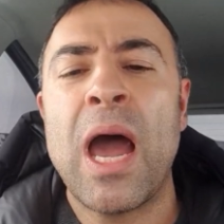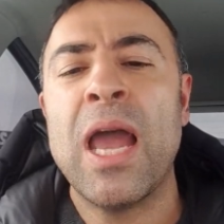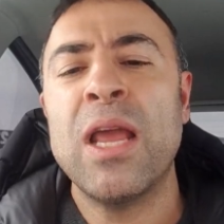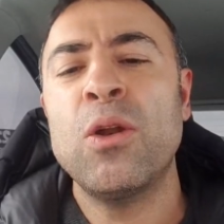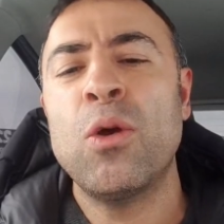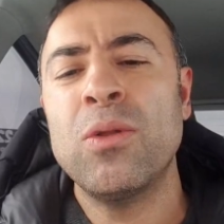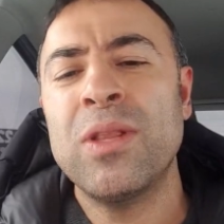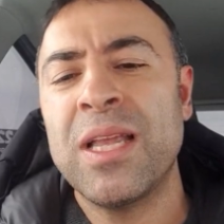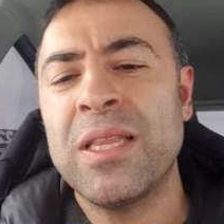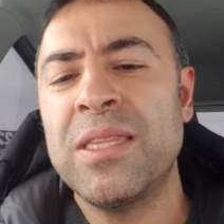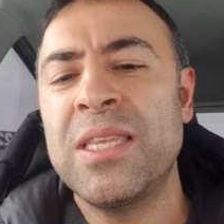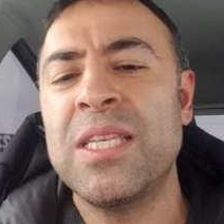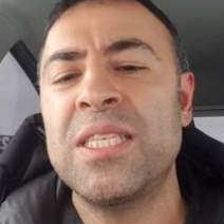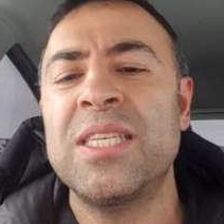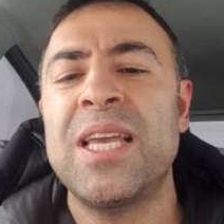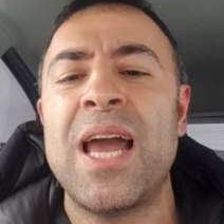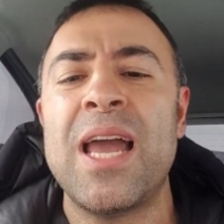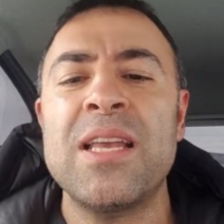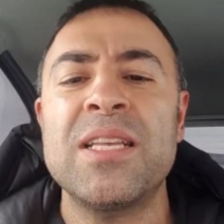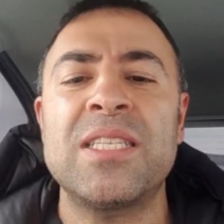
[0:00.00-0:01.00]
I know that these
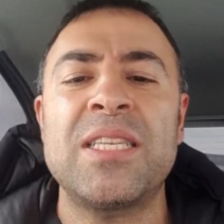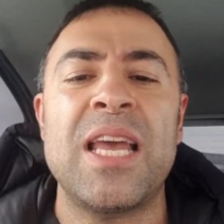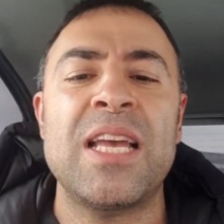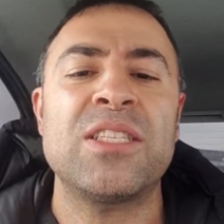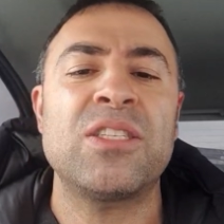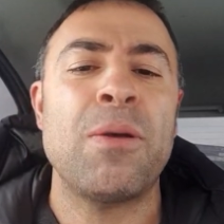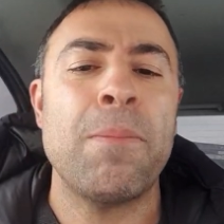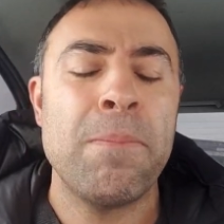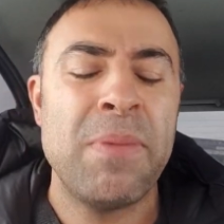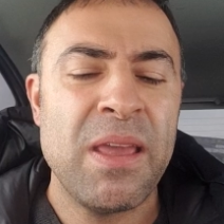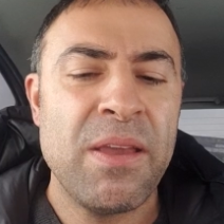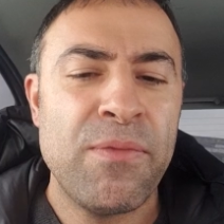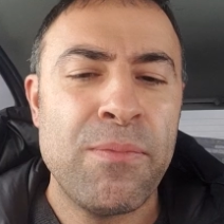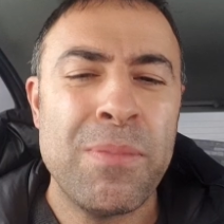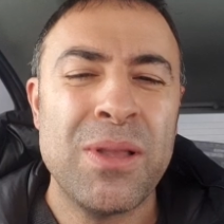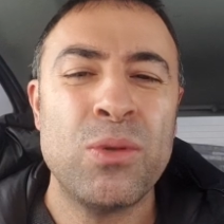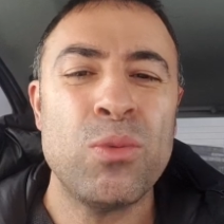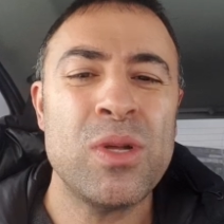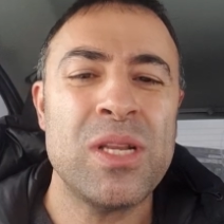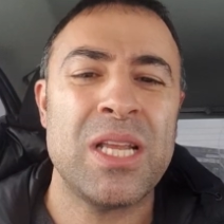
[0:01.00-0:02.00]
guys have some beef
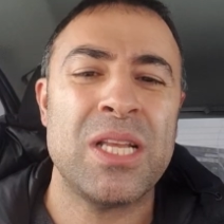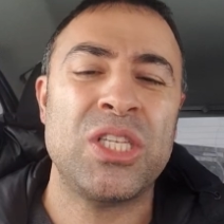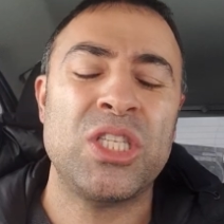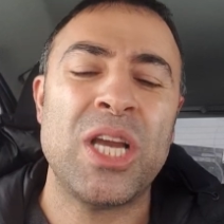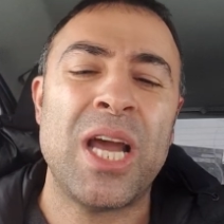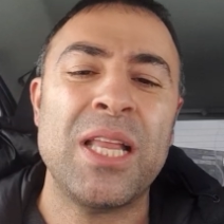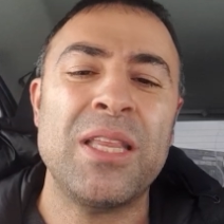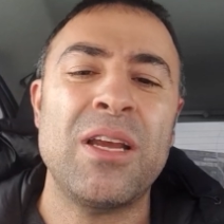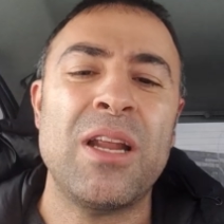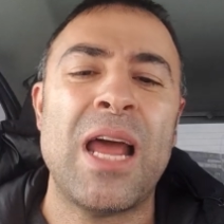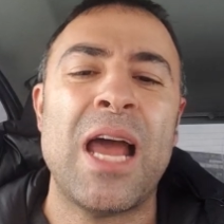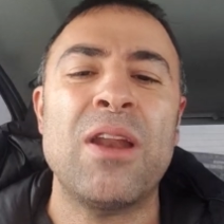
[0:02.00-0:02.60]
between each other.